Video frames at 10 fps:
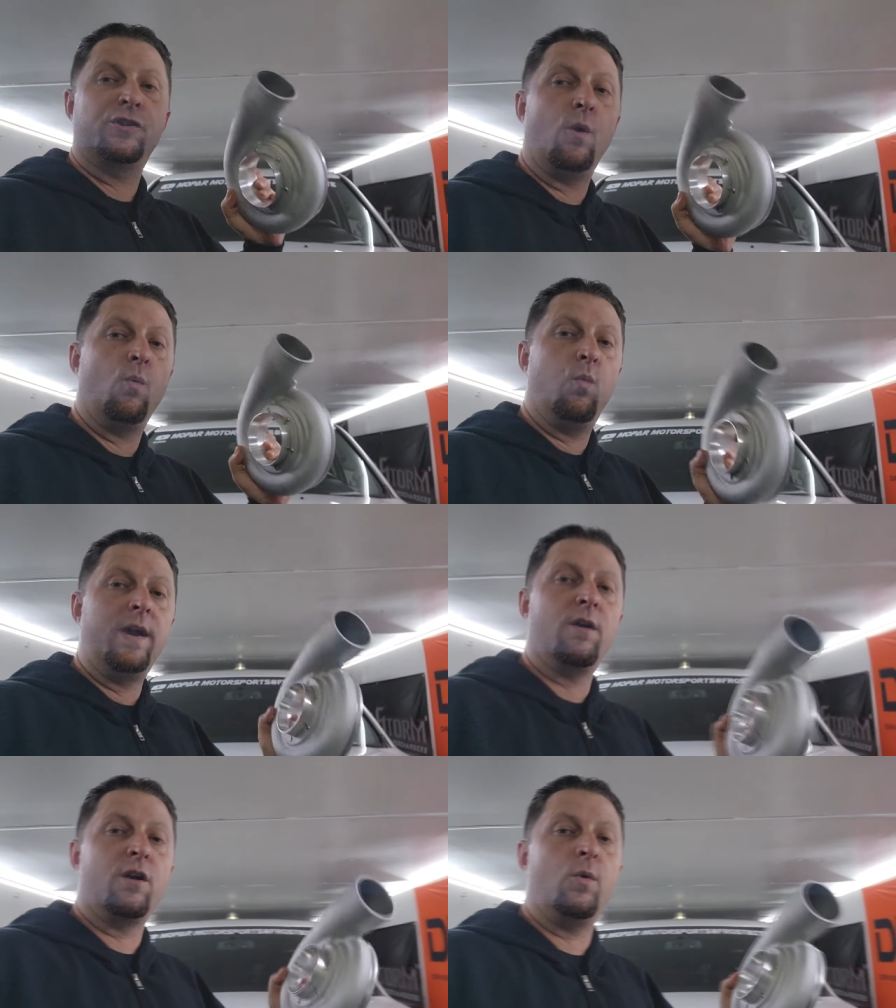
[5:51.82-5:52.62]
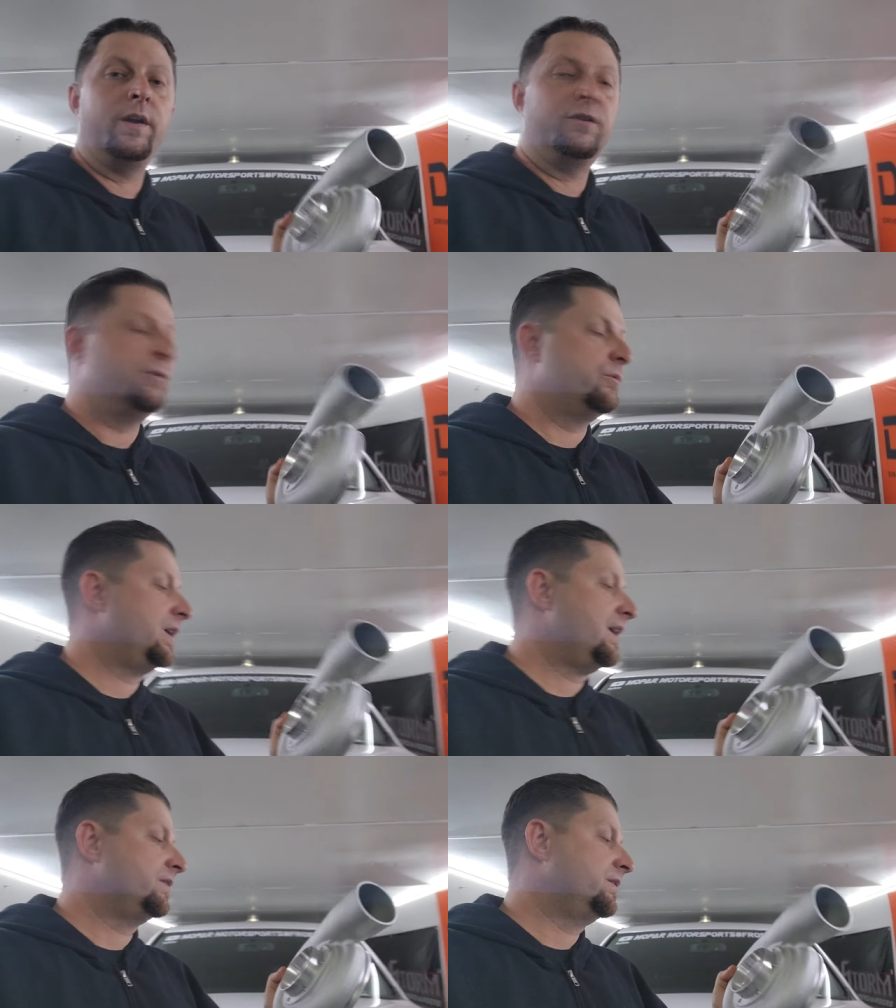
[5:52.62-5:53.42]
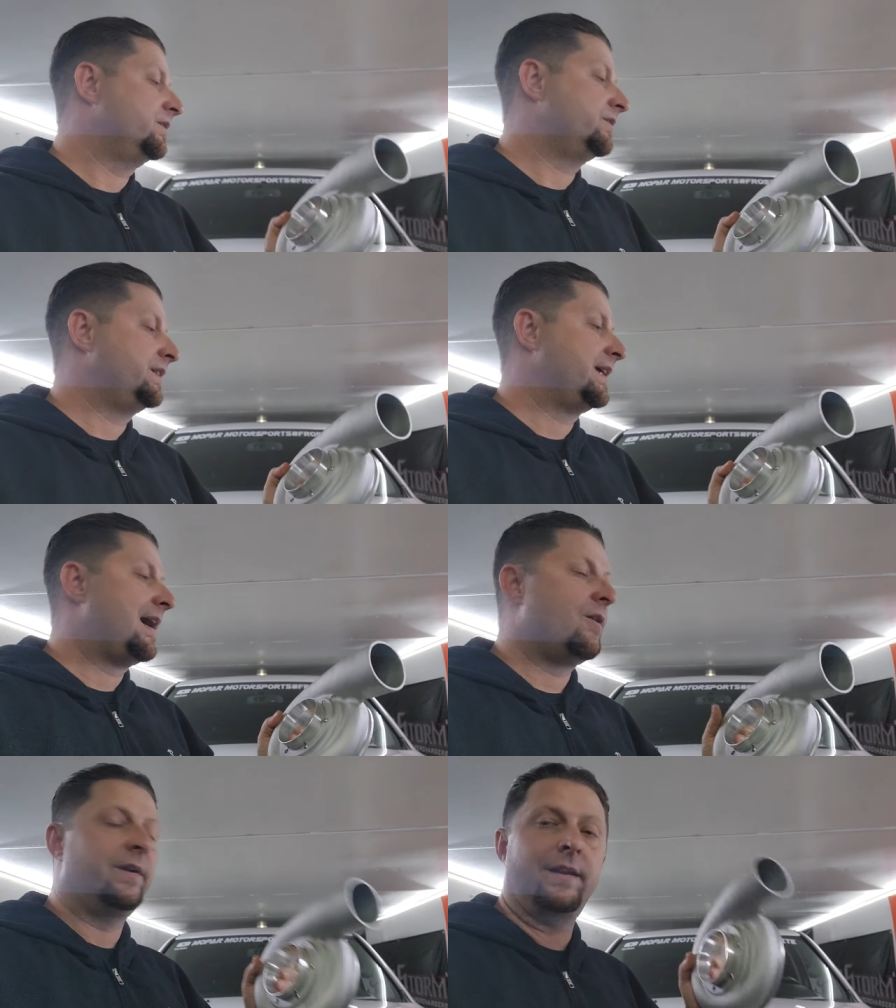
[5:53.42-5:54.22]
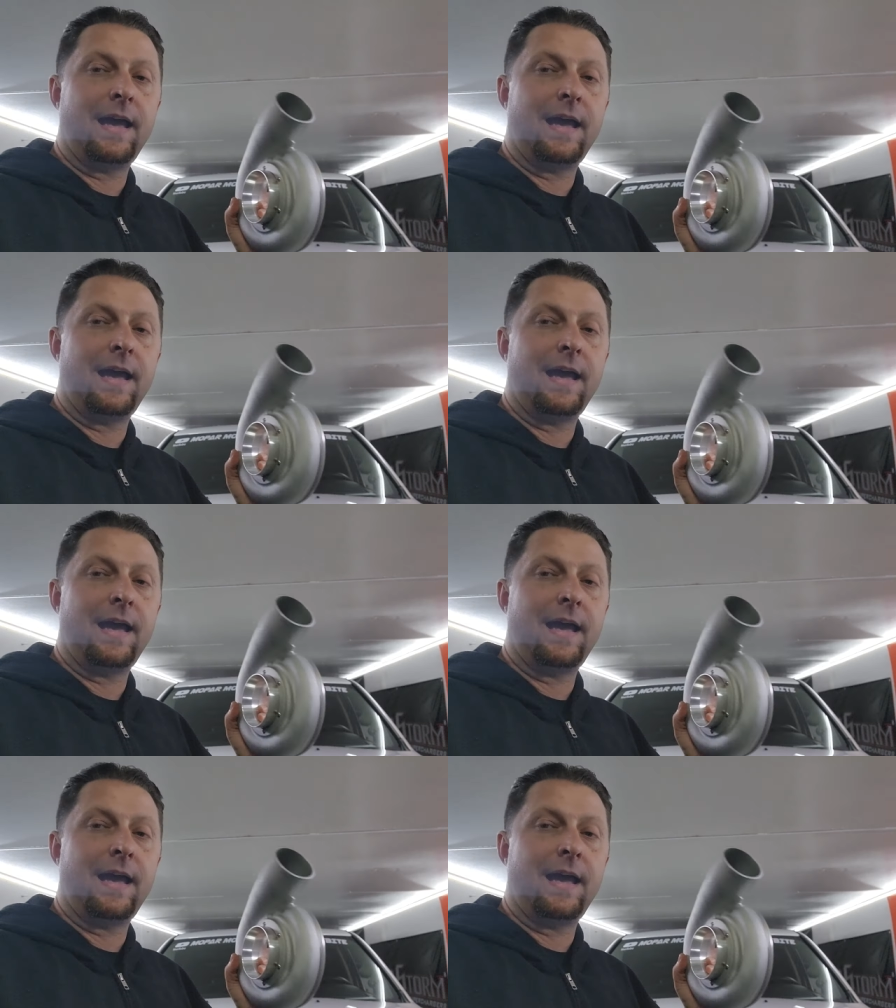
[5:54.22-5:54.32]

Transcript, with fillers: So we are going to test this thing out and